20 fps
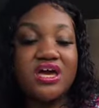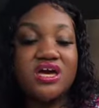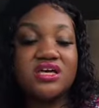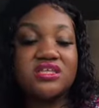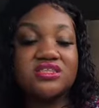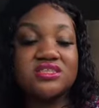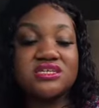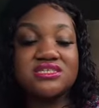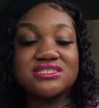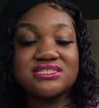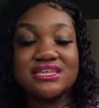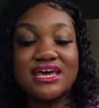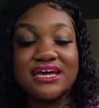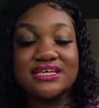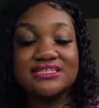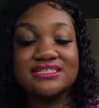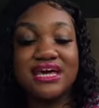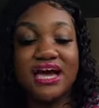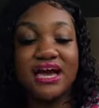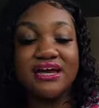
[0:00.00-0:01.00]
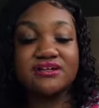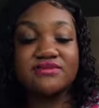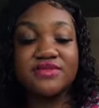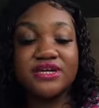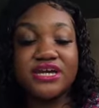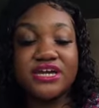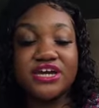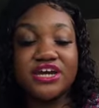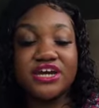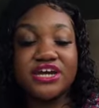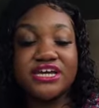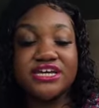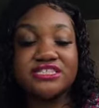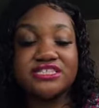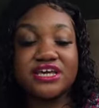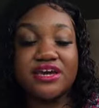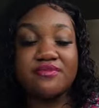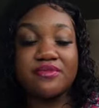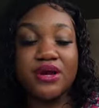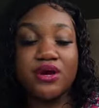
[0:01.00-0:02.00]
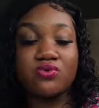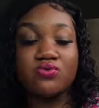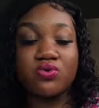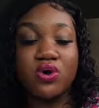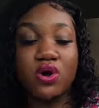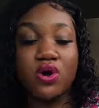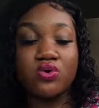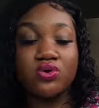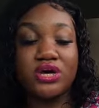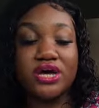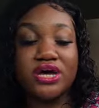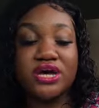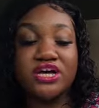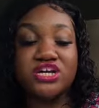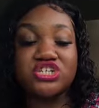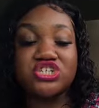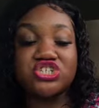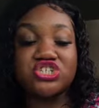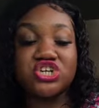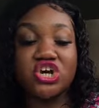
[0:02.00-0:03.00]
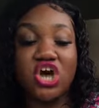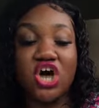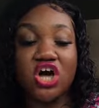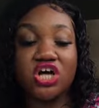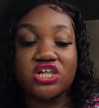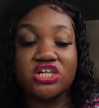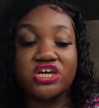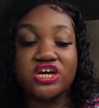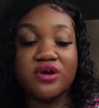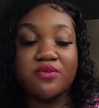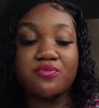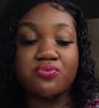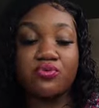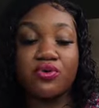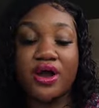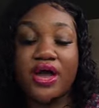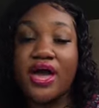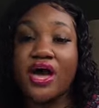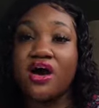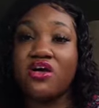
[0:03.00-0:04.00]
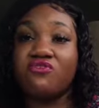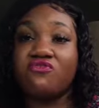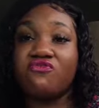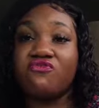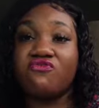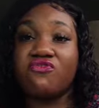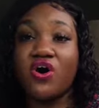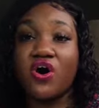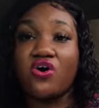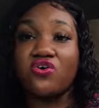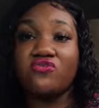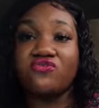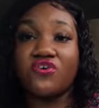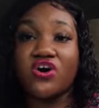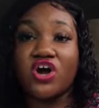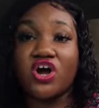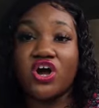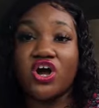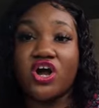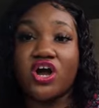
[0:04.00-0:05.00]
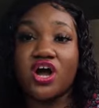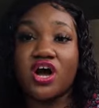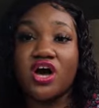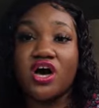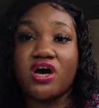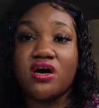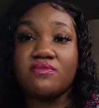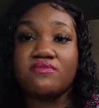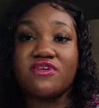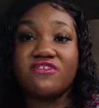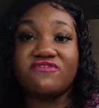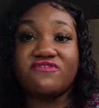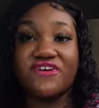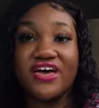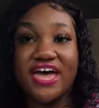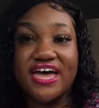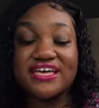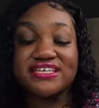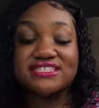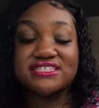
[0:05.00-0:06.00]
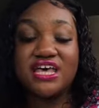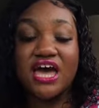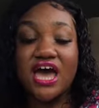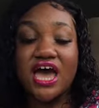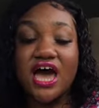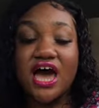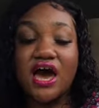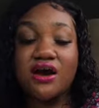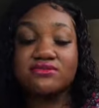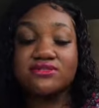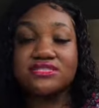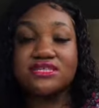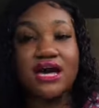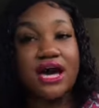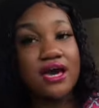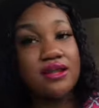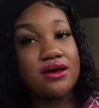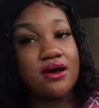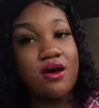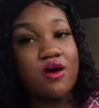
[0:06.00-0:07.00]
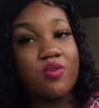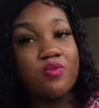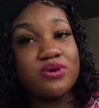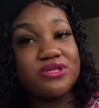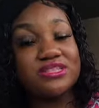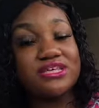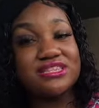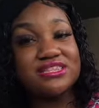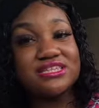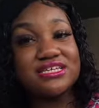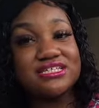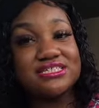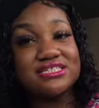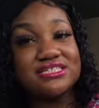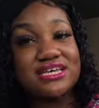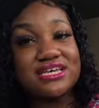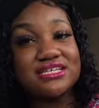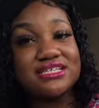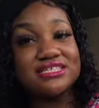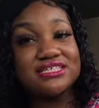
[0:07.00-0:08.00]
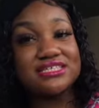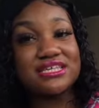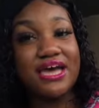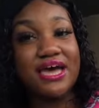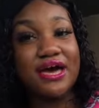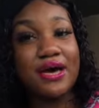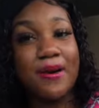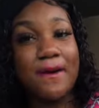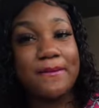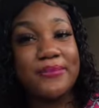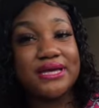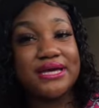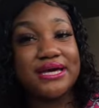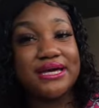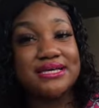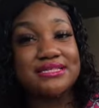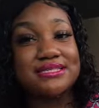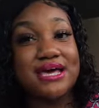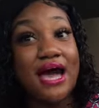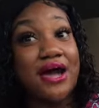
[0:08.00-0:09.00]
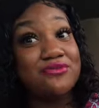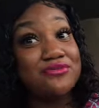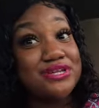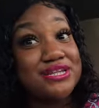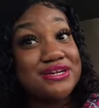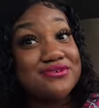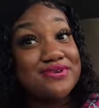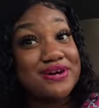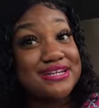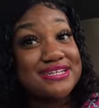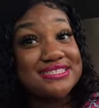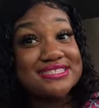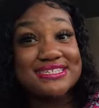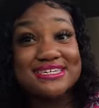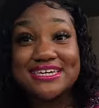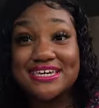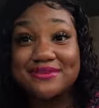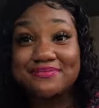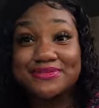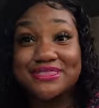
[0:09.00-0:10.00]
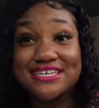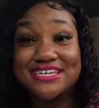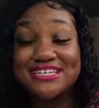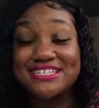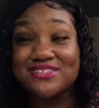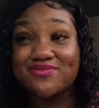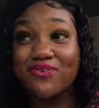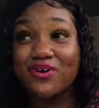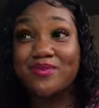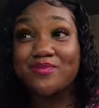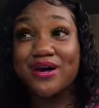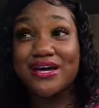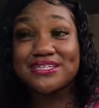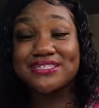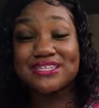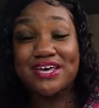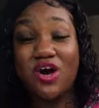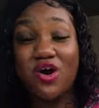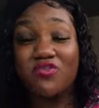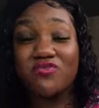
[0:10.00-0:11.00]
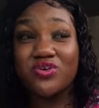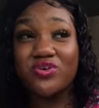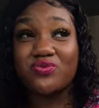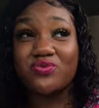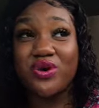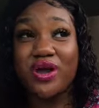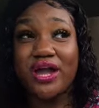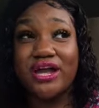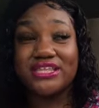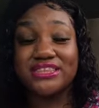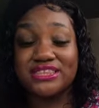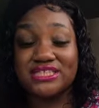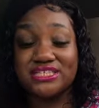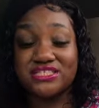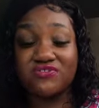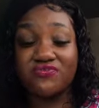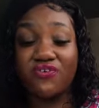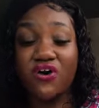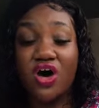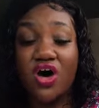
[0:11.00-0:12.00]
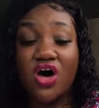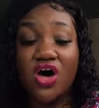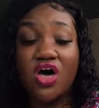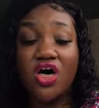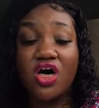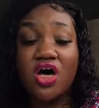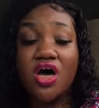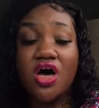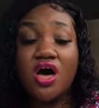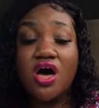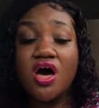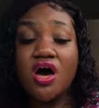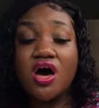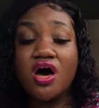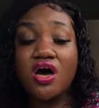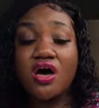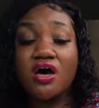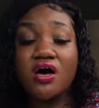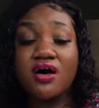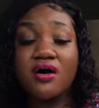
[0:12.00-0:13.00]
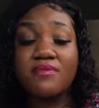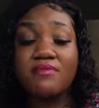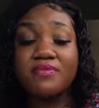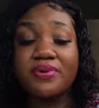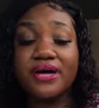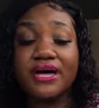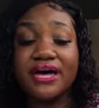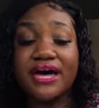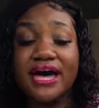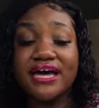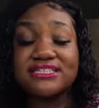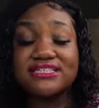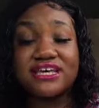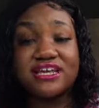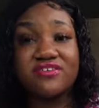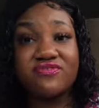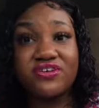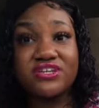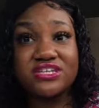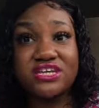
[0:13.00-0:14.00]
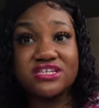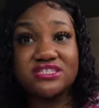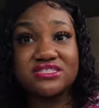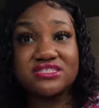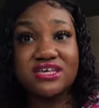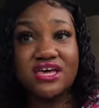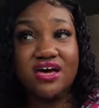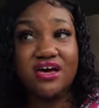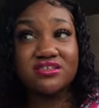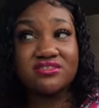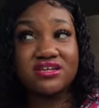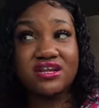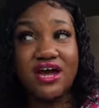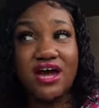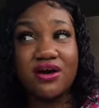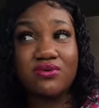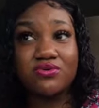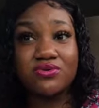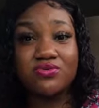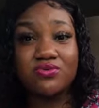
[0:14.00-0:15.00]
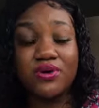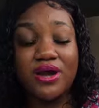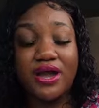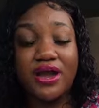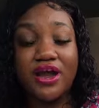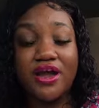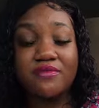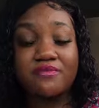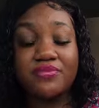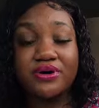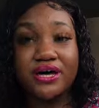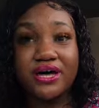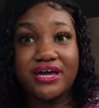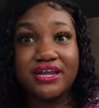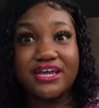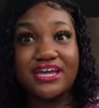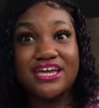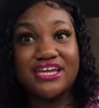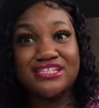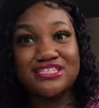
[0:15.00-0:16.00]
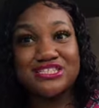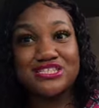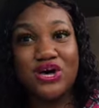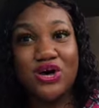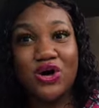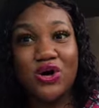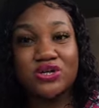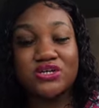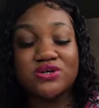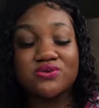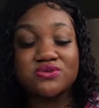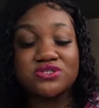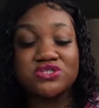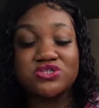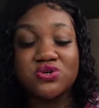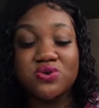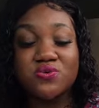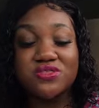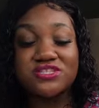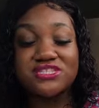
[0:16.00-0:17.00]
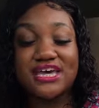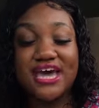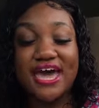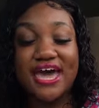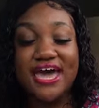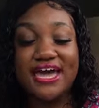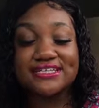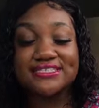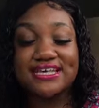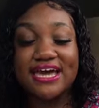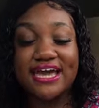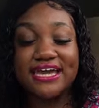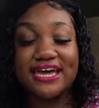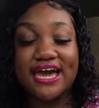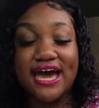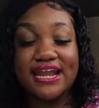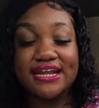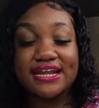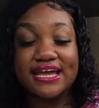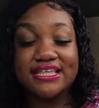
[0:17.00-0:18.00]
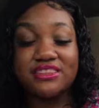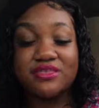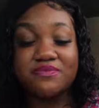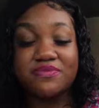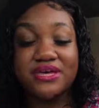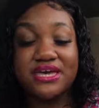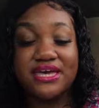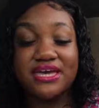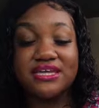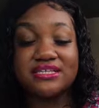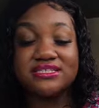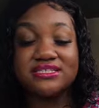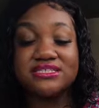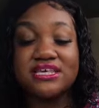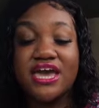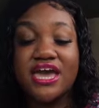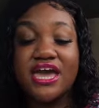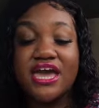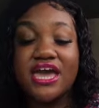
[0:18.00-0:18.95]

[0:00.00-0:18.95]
This next item here is a Merona chocolate brown faux fur vest. I was kind of hoping that this didn't sell because I really wanted to keep this for myself and wear it this fall. But I said if it didn't sell, then I would wear it. But it sold. It was new with tags. I got it at the bins.